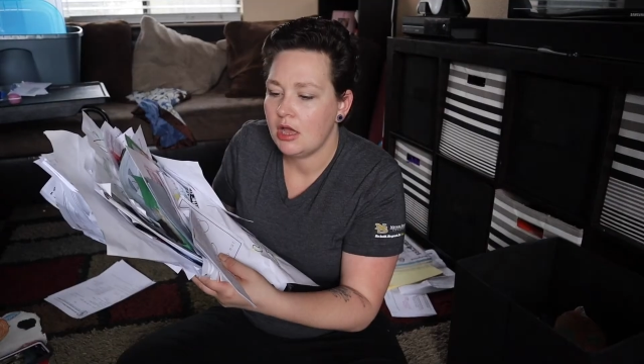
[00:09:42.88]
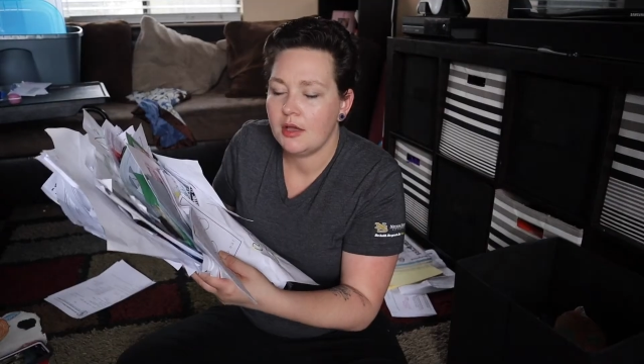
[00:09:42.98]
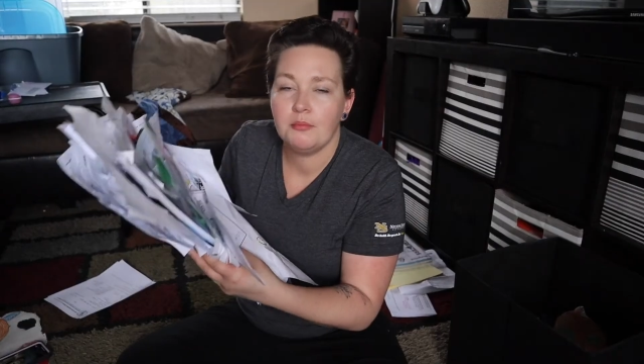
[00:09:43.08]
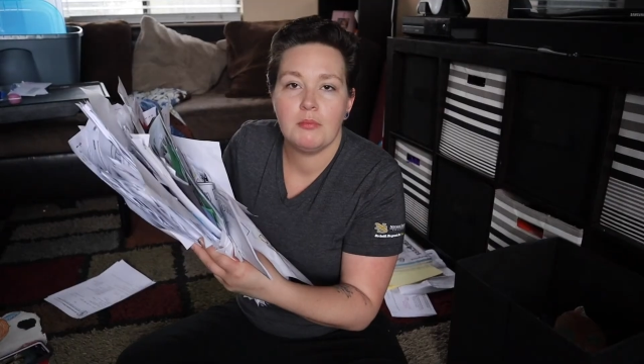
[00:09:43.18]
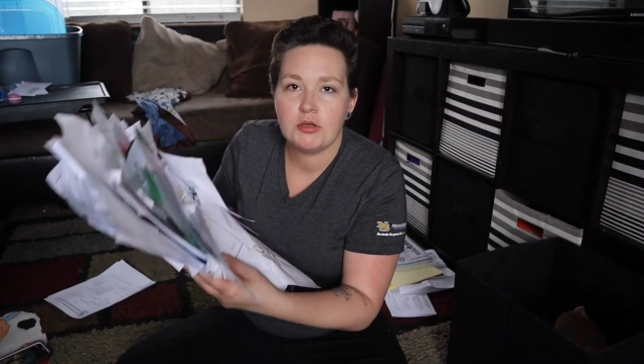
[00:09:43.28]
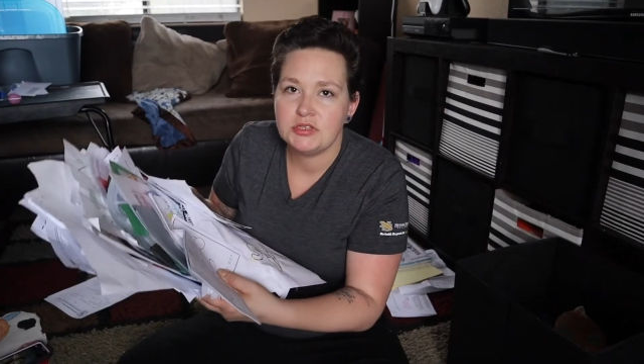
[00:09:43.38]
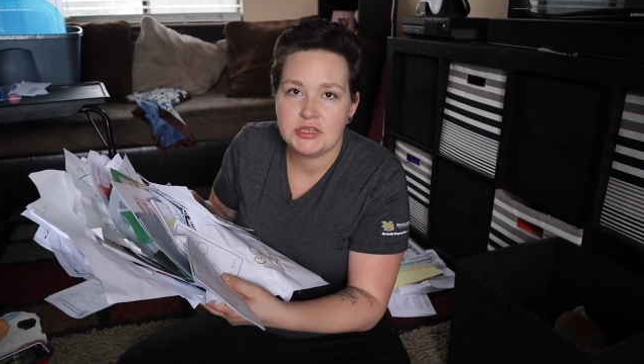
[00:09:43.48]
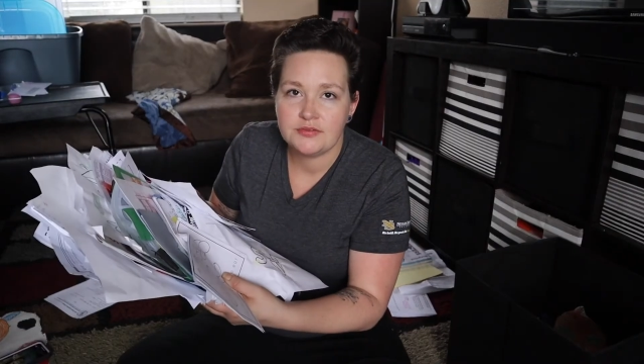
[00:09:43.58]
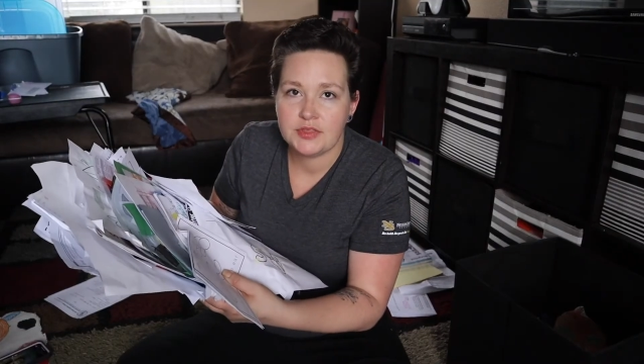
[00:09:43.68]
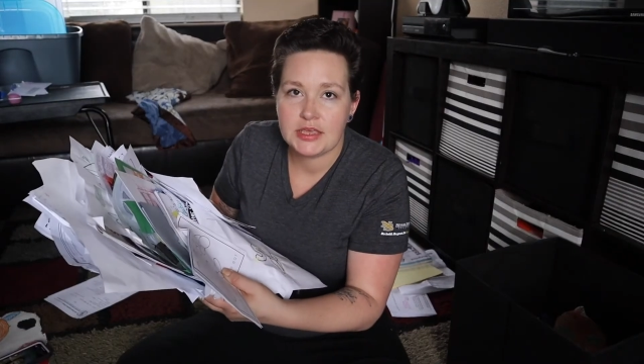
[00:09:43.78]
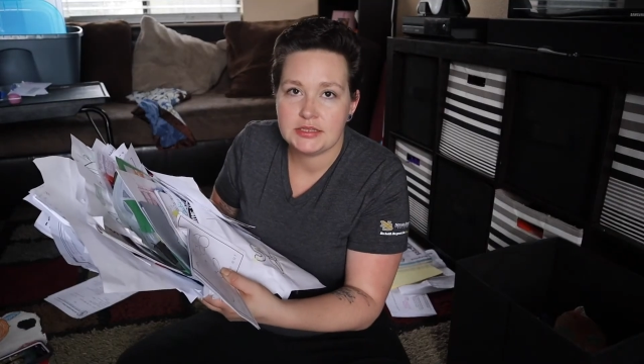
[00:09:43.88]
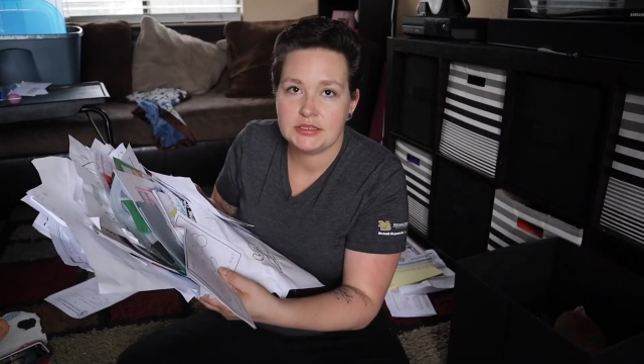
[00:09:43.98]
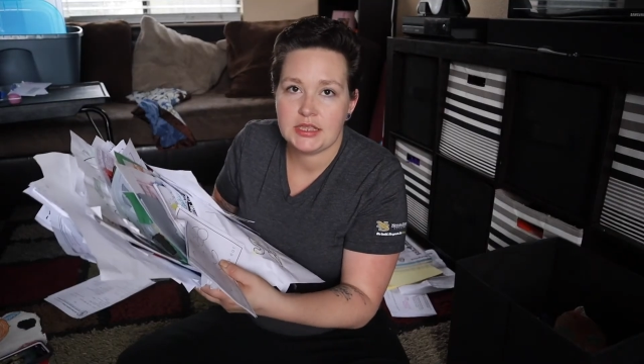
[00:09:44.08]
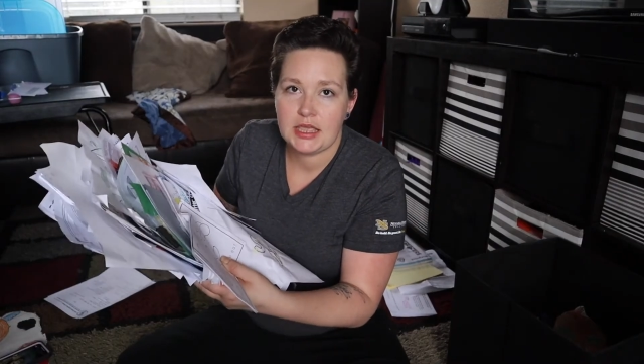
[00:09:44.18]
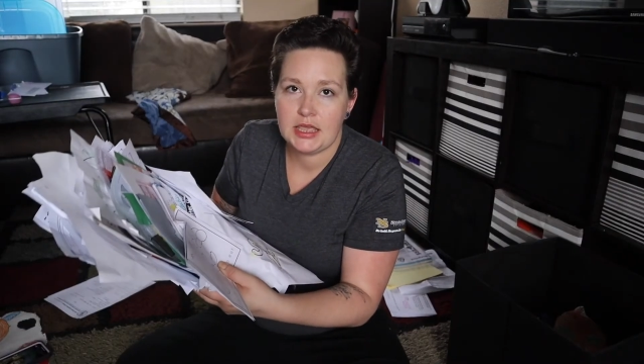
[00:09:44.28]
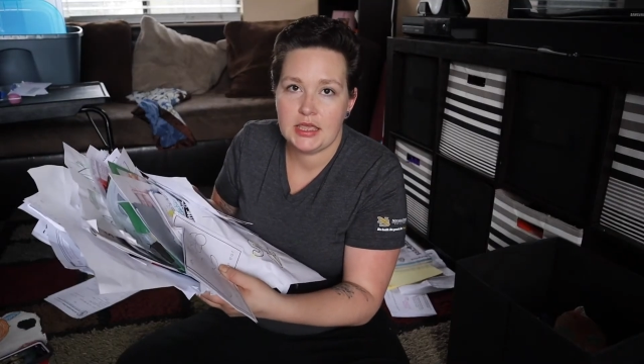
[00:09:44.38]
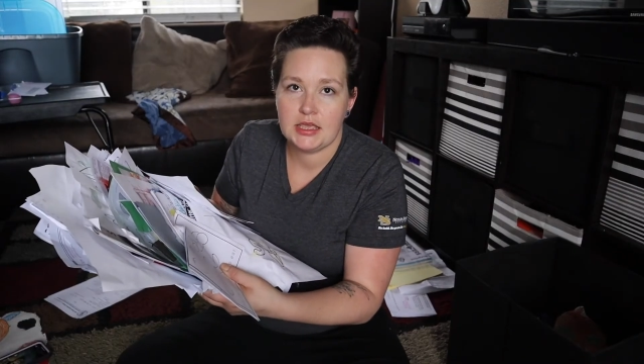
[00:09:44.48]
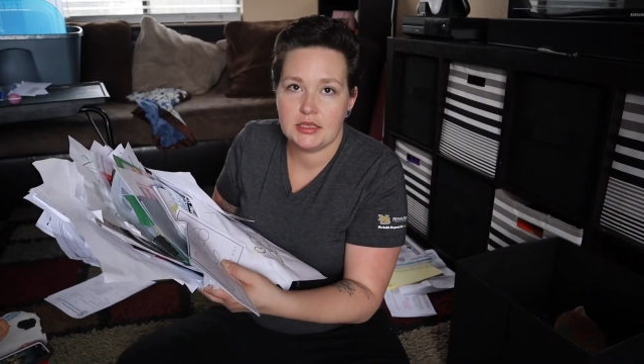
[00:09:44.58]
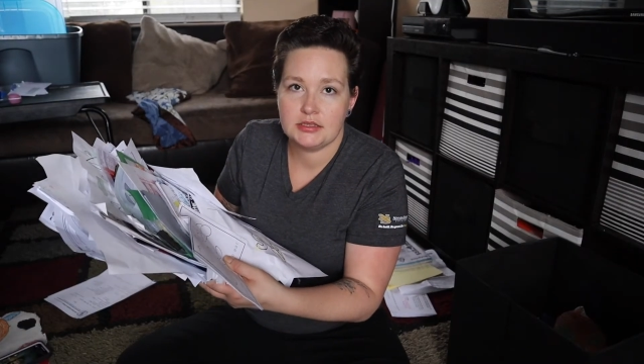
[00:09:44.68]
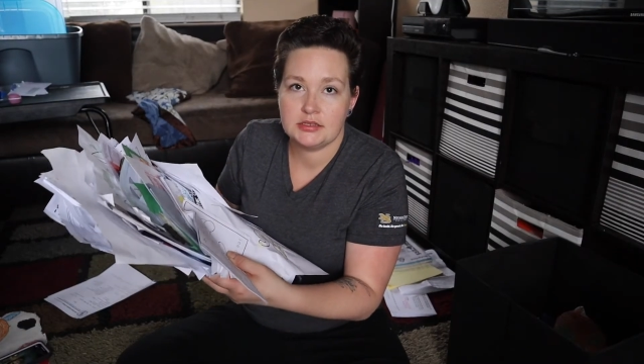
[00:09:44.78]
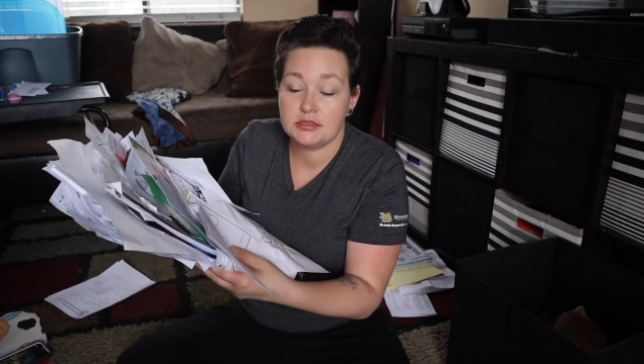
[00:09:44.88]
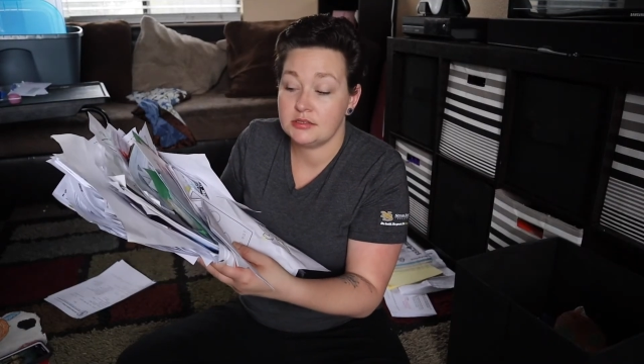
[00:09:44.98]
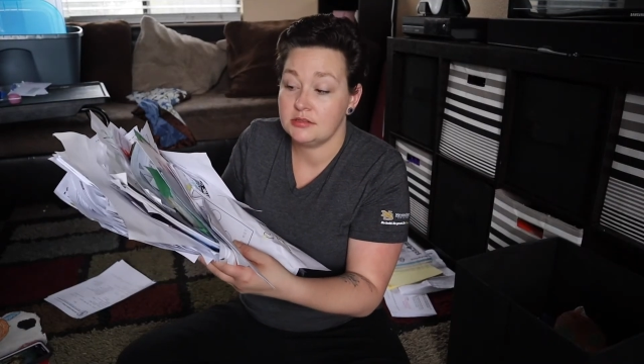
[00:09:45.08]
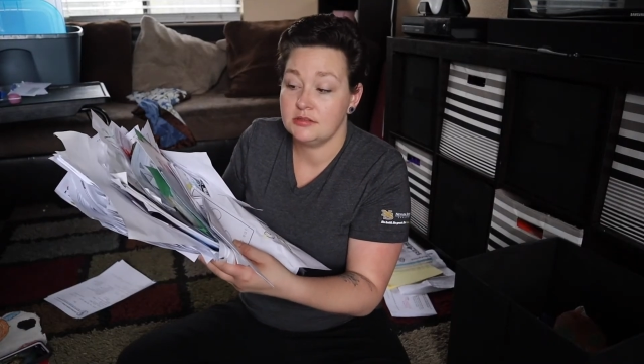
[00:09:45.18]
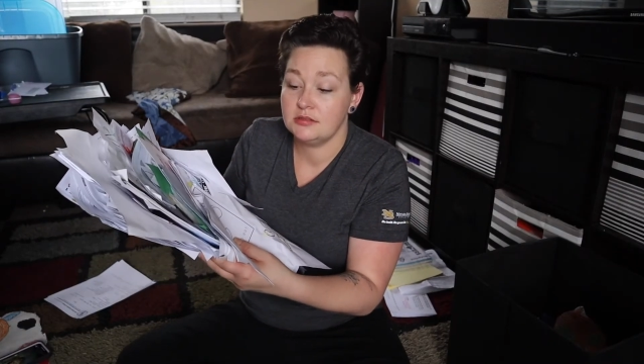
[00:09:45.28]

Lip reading: Most of this is